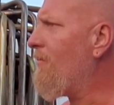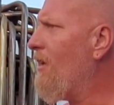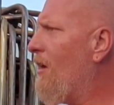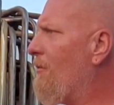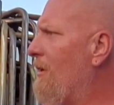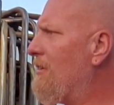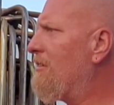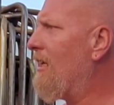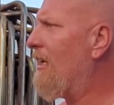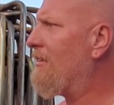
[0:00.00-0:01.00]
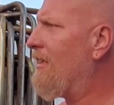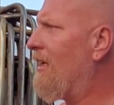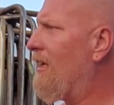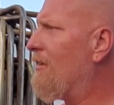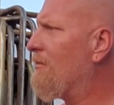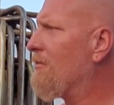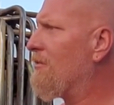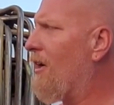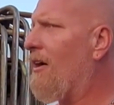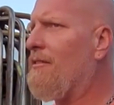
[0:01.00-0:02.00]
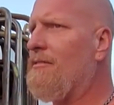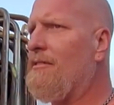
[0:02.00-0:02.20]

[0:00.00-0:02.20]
our reset will start